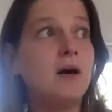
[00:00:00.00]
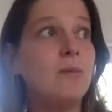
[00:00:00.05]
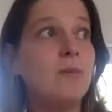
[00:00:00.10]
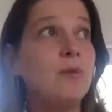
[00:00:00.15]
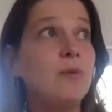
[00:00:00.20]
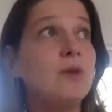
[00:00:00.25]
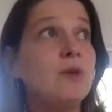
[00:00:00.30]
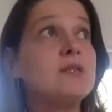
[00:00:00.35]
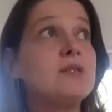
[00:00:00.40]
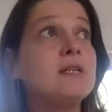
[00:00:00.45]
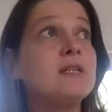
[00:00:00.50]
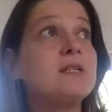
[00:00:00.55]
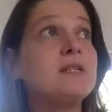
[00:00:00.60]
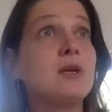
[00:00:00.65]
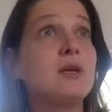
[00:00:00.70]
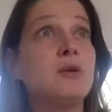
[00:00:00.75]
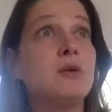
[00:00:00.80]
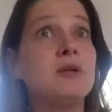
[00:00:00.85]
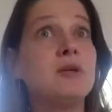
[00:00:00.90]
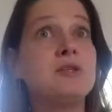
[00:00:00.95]
using
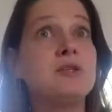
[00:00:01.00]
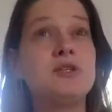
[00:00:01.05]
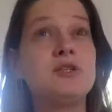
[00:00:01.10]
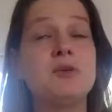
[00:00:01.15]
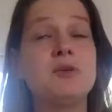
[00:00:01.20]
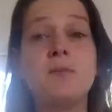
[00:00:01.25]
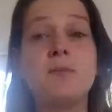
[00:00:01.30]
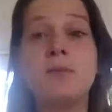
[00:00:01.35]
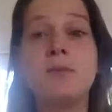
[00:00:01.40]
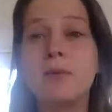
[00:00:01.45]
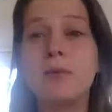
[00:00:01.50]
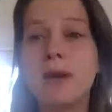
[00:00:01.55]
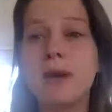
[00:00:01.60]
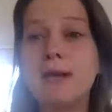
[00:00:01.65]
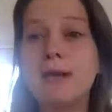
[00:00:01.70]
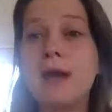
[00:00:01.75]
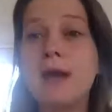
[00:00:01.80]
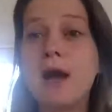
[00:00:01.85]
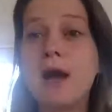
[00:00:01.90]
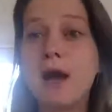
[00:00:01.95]
technology to
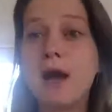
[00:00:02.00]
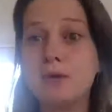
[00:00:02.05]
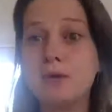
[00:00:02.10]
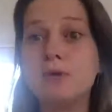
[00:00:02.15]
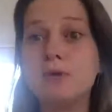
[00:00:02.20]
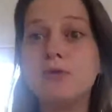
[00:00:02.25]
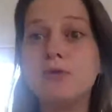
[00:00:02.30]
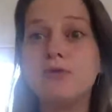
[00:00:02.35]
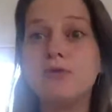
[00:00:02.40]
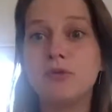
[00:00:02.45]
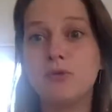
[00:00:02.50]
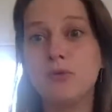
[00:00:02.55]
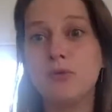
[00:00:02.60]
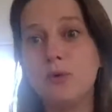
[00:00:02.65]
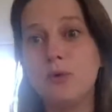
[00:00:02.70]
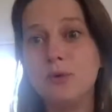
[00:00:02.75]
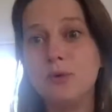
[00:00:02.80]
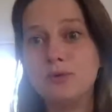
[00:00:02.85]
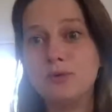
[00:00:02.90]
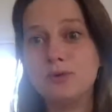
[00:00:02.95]
break out of the
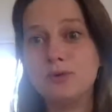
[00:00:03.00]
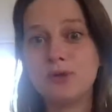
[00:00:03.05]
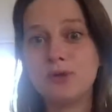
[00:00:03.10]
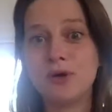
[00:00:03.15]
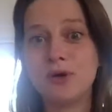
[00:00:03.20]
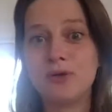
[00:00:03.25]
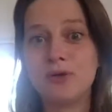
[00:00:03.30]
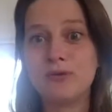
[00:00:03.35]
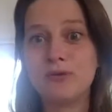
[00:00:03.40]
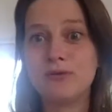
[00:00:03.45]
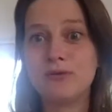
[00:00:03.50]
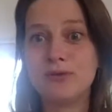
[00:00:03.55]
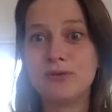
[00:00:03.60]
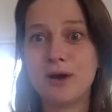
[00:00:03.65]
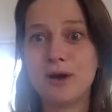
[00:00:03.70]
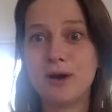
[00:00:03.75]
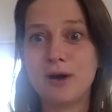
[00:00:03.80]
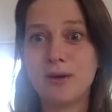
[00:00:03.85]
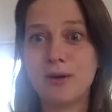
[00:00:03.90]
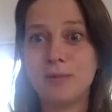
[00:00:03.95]
walls of
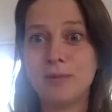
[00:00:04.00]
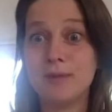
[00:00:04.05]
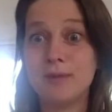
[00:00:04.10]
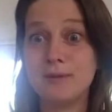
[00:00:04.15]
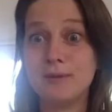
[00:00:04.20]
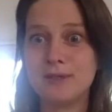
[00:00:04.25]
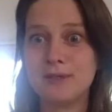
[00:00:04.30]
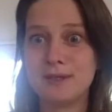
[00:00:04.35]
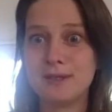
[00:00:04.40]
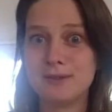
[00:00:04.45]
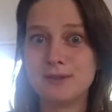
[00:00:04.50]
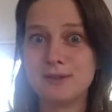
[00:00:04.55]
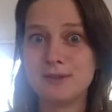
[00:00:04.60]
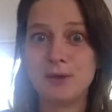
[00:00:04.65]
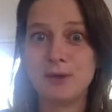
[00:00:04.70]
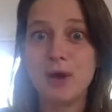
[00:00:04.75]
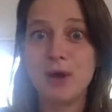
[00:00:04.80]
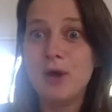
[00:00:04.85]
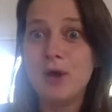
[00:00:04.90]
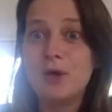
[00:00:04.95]
our building. So
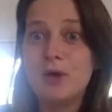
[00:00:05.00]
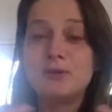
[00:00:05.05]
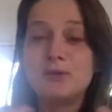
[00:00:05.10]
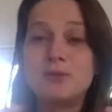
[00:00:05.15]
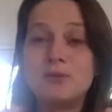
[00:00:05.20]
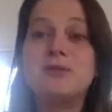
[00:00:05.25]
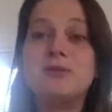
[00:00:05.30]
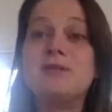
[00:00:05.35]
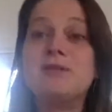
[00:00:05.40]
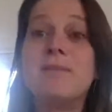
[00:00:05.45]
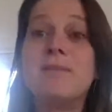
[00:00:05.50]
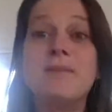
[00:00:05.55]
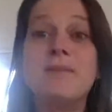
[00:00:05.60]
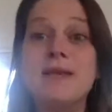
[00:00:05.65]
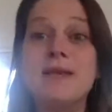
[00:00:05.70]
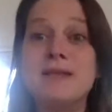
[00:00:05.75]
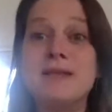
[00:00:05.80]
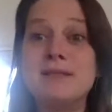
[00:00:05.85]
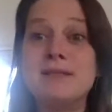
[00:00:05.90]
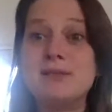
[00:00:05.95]
what does it
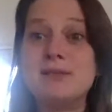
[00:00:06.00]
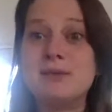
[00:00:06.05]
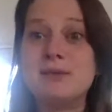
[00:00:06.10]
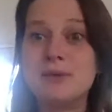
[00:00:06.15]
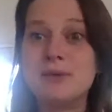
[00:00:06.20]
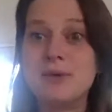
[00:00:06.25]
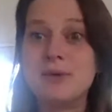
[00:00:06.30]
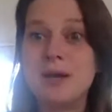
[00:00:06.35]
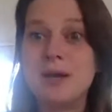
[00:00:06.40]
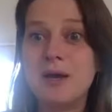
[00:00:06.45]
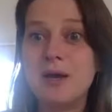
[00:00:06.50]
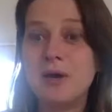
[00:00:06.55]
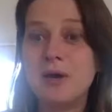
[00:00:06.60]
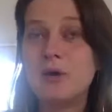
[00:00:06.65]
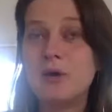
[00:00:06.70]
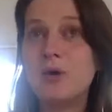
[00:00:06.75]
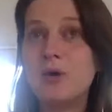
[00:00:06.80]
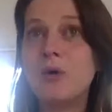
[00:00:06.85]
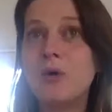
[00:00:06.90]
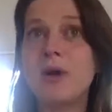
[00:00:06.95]
mean to
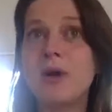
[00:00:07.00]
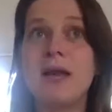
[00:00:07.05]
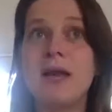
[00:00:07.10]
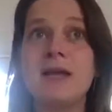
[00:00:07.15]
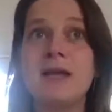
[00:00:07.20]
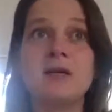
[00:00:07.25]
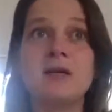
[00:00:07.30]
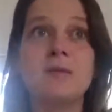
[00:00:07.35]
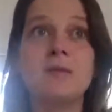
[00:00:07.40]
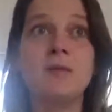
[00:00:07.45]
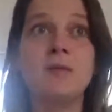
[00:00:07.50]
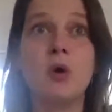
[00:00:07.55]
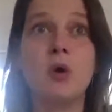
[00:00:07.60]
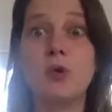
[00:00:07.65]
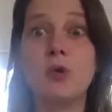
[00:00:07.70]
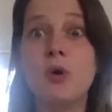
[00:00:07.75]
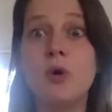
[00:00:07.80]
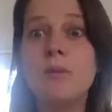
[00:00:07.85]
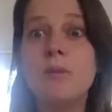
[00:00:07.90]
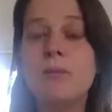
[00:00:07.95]
create an
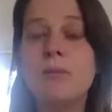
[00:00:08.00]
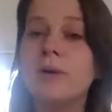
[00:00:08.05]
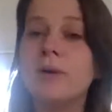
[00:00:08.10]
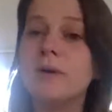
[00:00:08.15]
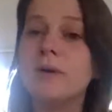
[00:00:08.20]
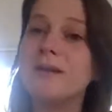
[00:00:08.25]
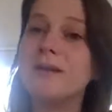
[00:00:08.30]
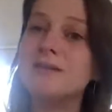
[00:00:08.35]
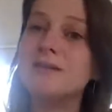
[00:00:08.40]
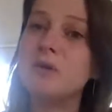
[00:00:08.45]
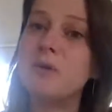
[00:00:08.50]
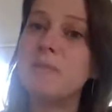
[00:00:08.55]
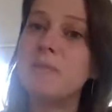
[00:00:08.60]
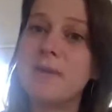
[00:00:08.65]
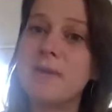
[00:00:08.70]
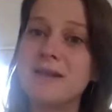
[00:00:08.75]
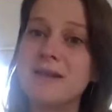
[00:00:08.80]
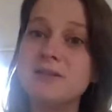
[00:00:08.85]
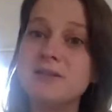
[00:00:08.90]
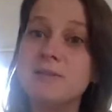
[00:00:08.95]
opera that is not
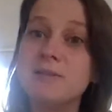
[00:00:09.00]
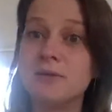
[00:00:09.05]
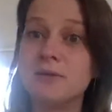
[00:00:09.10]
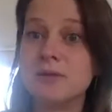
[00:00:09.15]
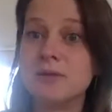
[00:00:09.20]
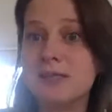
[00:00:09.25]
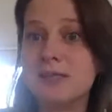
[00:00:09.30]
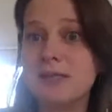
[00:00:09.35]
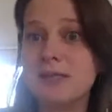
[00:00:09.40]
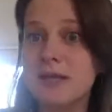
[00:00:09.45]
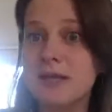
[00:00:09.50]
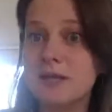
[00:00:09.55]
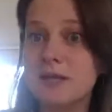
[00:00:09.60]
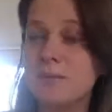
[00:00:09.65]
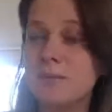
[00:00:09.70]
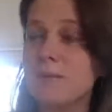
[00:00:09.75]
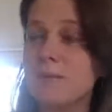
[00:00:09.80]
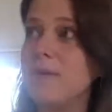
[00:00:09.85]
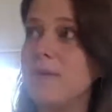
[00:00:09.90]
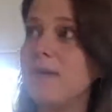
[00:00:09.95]
meant to be on stage,
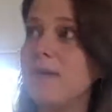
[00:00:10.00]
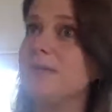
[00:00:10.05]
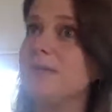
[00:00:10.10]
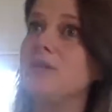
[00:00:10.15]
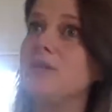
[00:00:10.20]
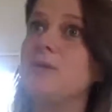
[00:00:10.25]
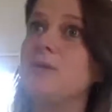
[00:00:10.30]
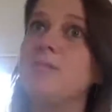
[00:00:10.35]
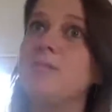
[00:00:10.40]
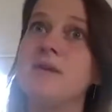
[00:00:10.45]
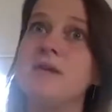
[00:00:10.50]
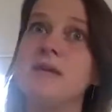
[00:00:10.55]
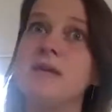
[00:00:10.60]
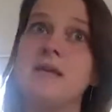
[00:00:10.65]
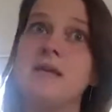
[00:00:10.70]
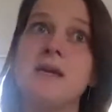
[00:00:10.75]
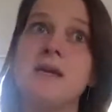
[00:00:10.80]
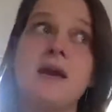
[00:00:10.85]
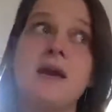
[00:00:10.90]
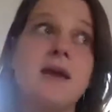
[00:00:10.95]
but meant to
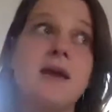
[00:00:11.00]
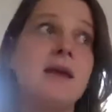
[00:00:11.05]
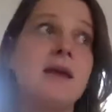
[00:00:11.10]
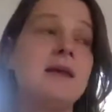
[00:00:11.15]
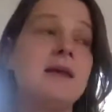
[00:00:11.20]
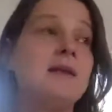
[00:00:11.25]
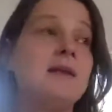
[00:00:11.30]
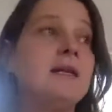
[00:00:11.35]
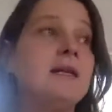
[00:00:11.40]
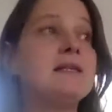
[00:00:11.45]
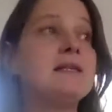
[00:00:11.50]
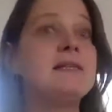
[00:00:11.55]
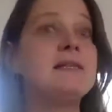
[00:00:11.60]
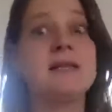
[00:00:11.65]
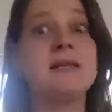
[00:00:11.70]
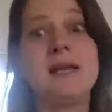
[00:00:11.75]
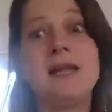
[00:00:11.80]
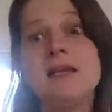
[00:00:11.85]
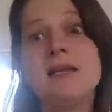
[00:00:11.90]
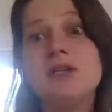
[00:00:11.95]
be in an
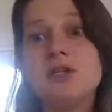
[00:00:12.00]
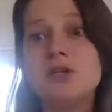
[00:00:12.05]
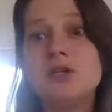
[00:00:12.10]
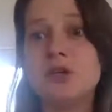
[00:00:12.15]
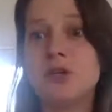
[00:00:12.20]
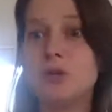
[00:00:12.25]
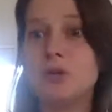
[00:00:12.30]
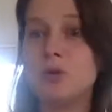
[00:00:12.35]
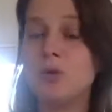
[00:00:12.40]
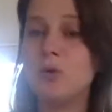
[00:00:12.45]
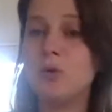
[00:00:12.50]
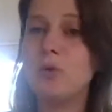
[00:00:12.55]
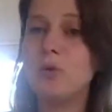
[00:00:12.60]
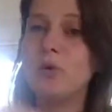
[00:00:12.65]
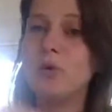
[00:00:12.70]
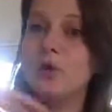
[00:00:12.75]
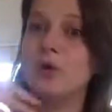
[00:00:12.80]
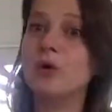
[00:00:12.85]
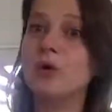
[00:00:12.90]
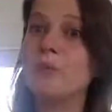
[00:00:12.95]
installation
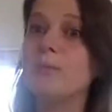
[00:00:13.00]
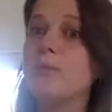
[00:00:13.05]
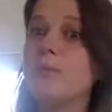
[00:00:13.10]
or